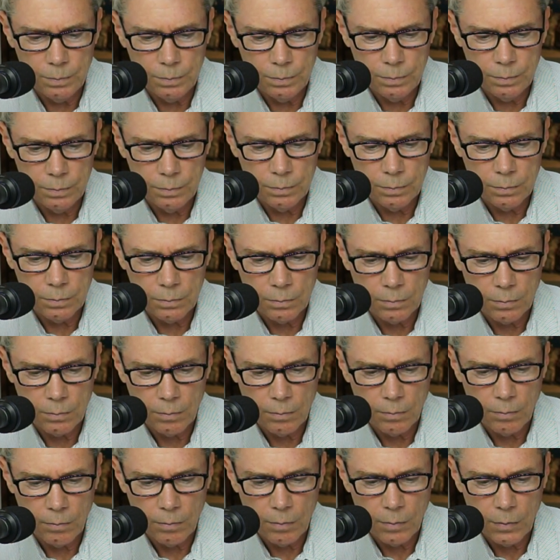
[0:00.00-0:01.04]

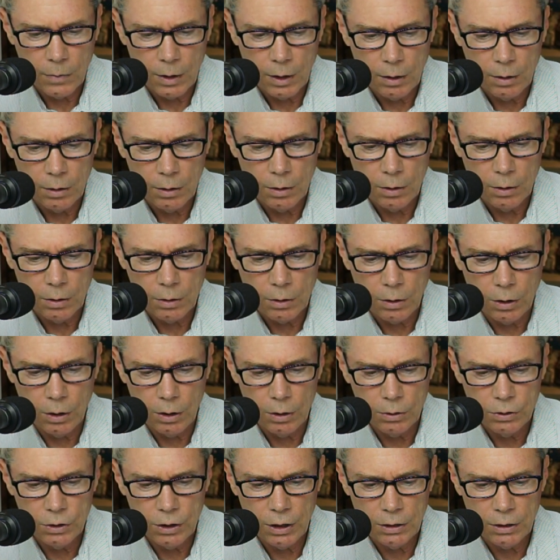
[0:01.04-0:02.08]

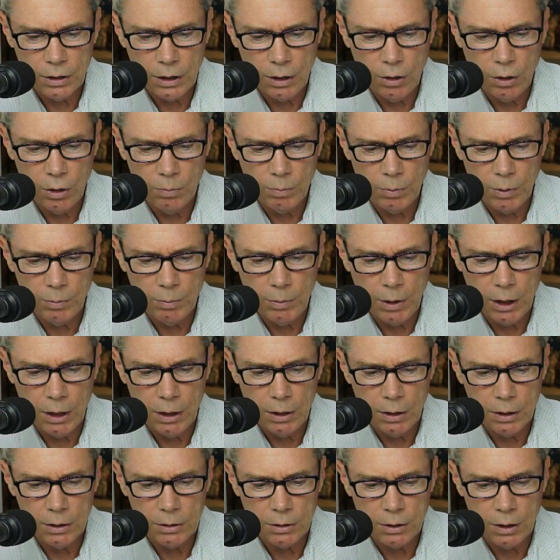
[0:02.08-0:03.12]
Carlos says, I hope
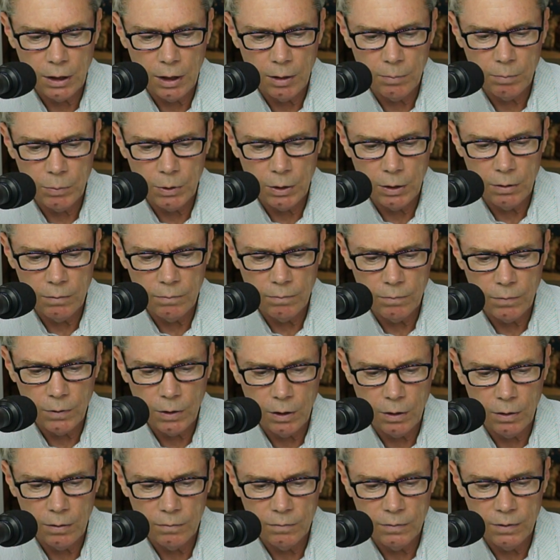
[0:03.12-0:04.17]
Lamont has not been
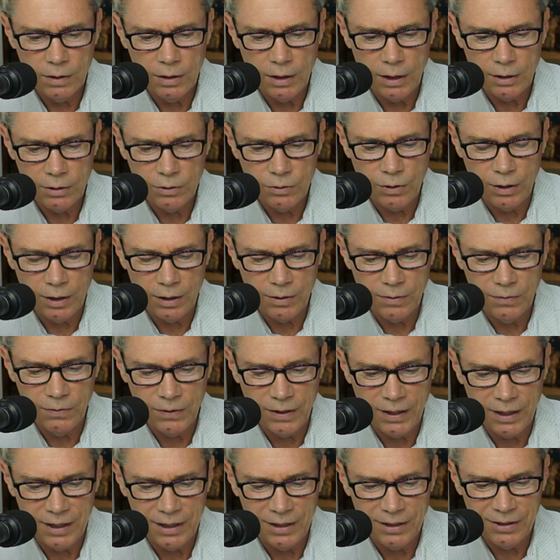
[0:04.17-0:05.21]
involved in that truck
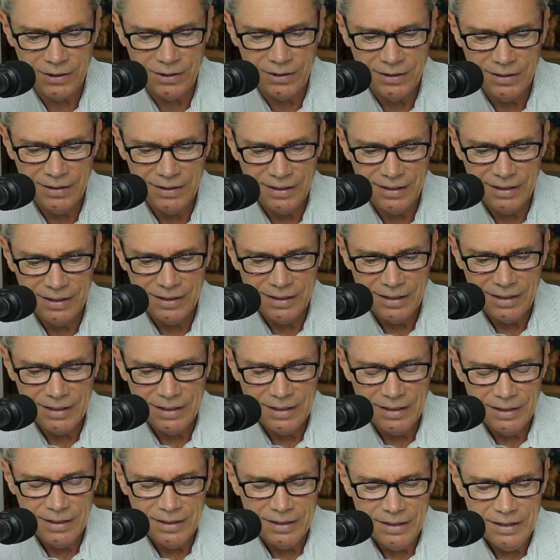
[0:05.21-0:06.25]
fire.
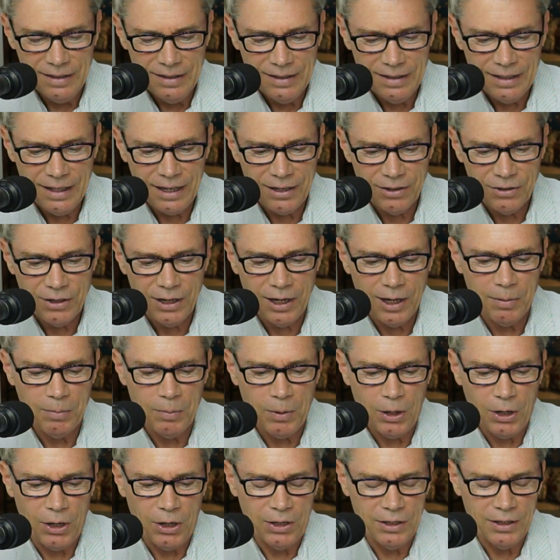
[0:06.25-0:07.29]
Now, come
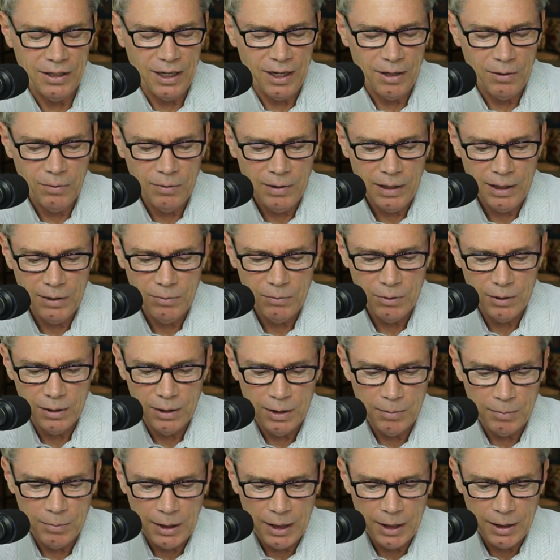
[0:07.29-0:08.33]
on now. Why would
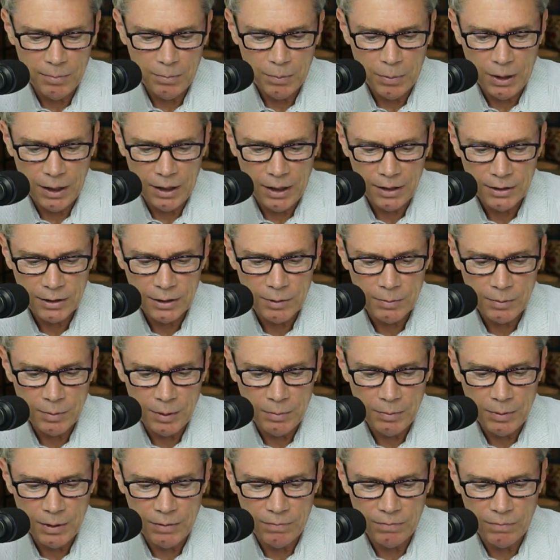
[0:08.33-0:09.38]
Lamont
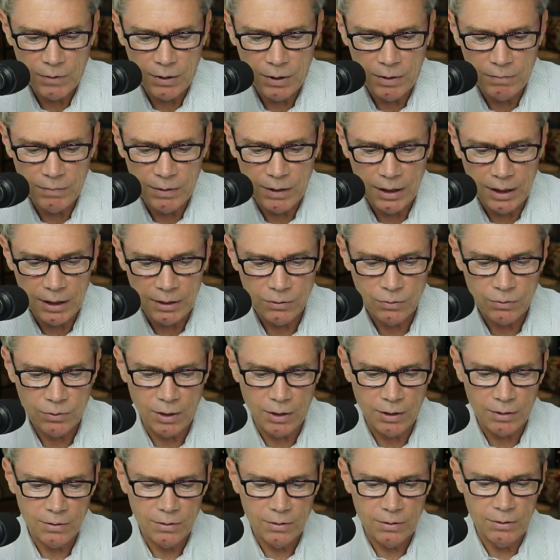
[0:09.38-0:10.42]
possibly be involved in that
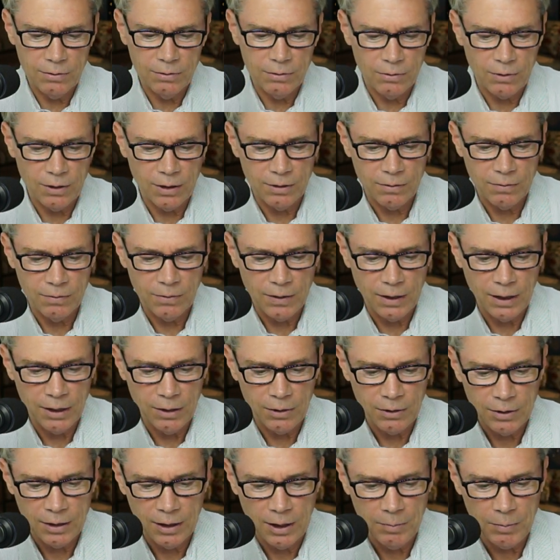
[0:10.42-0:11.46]
truck truck
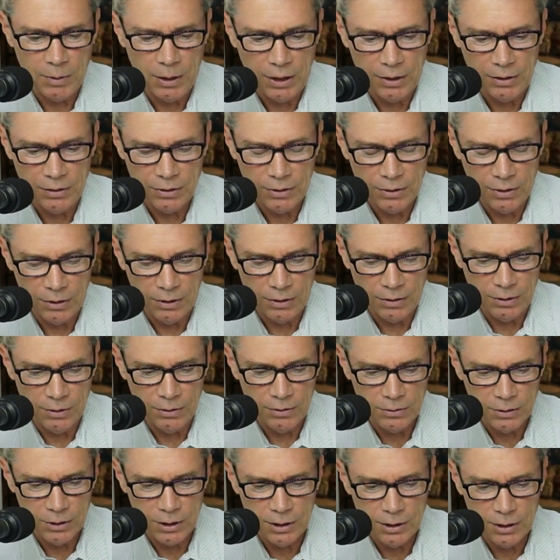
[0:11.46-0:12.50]
fire? Come on,
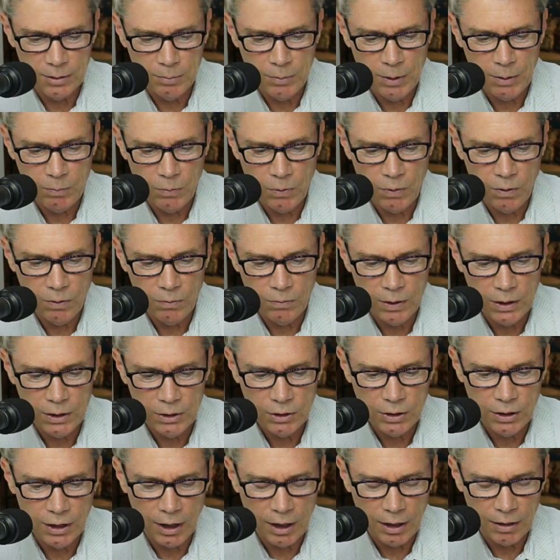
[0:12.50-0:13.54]
Carlos. He's a member of the
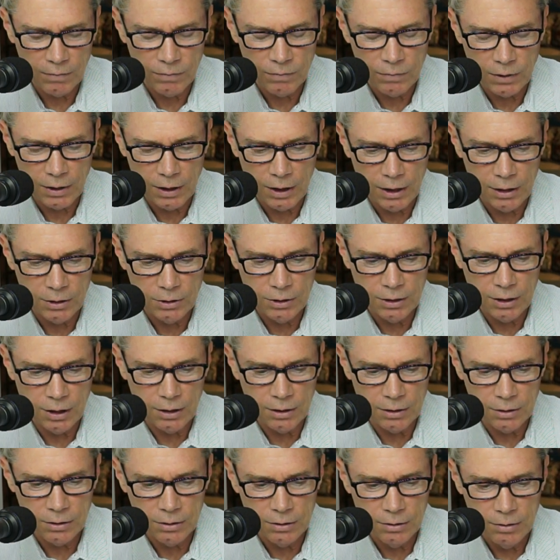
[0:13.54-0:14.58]
wrench gang, for gosh
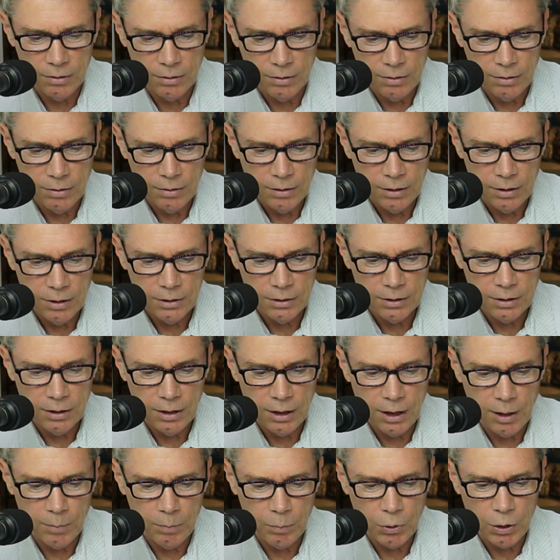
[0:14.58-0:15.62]
sakes. He's in
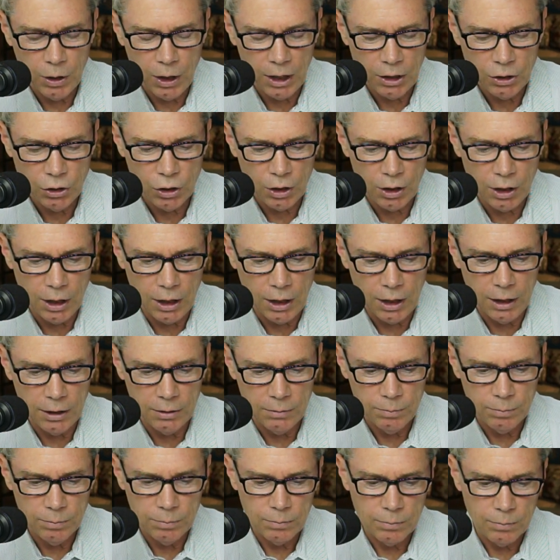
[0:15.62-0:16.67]
the upper
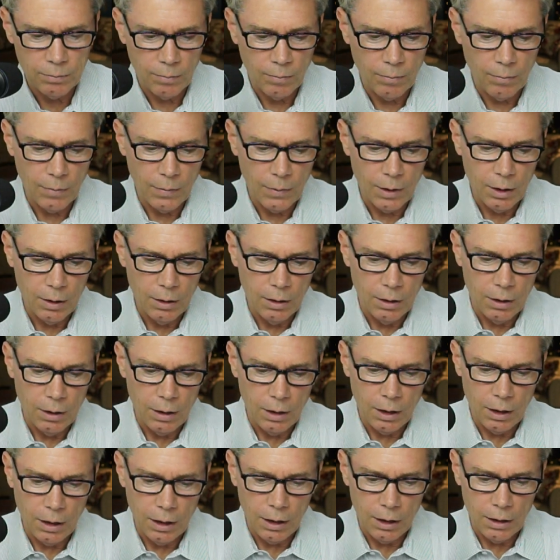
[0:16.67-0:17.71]
echelon.
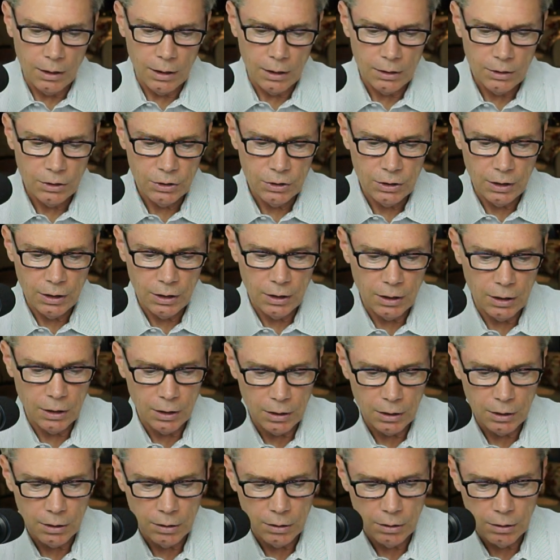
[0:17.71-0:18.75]
Uh, let's
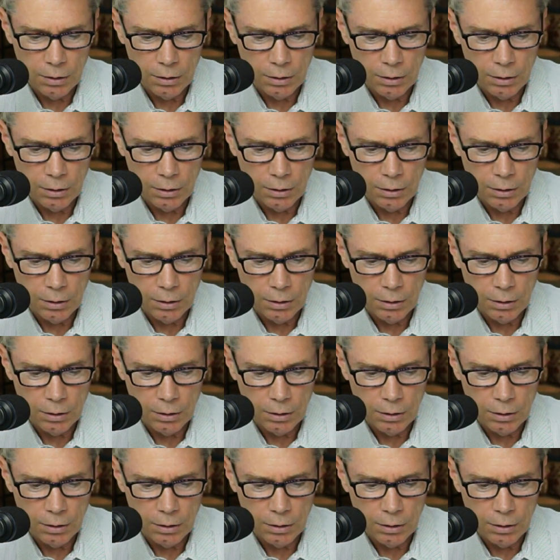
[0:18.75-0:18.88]
see.